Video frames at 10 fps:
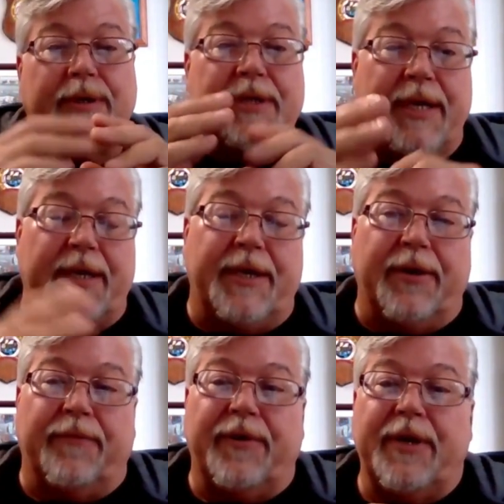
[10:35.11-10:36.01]
take
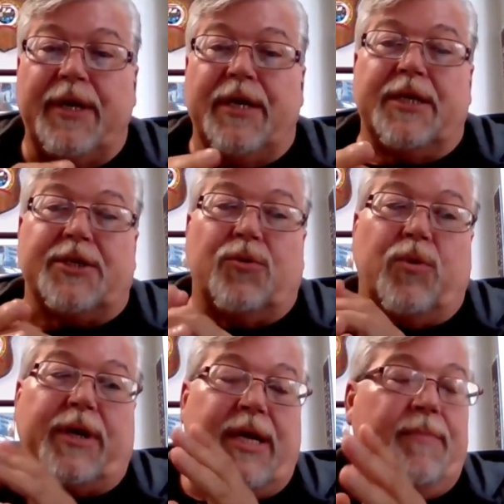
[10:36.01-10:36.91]
care of it. So
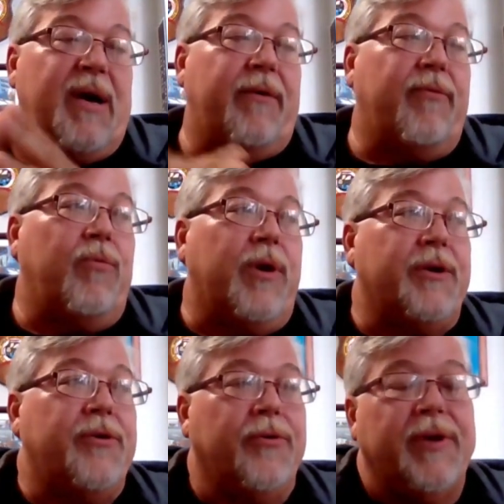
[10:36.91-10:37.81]
what came out of it when I
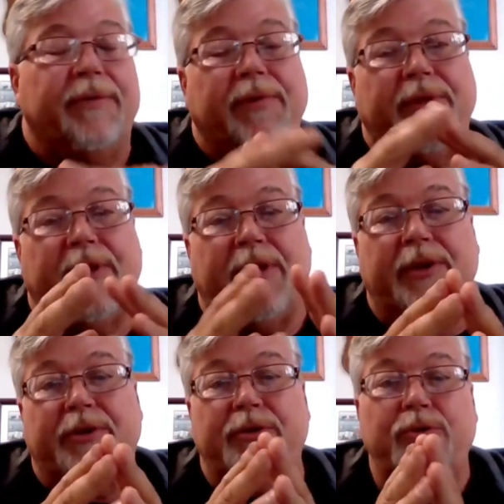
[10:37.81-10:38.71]
turned everything
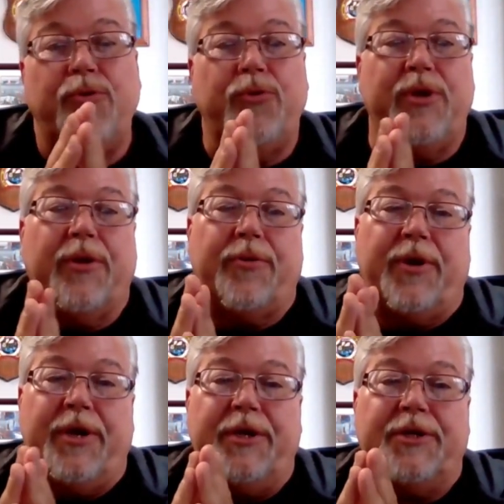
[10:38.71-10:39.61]
into the other
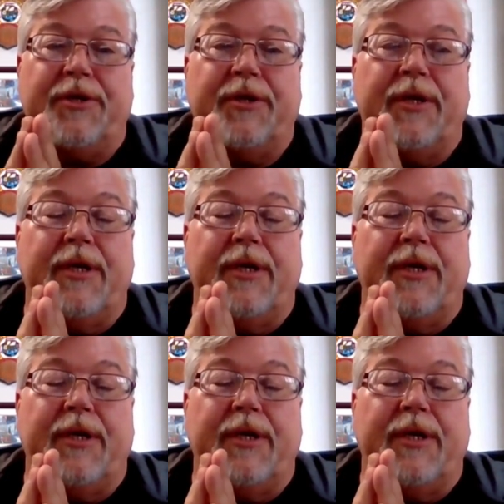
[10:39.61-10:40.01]
agent,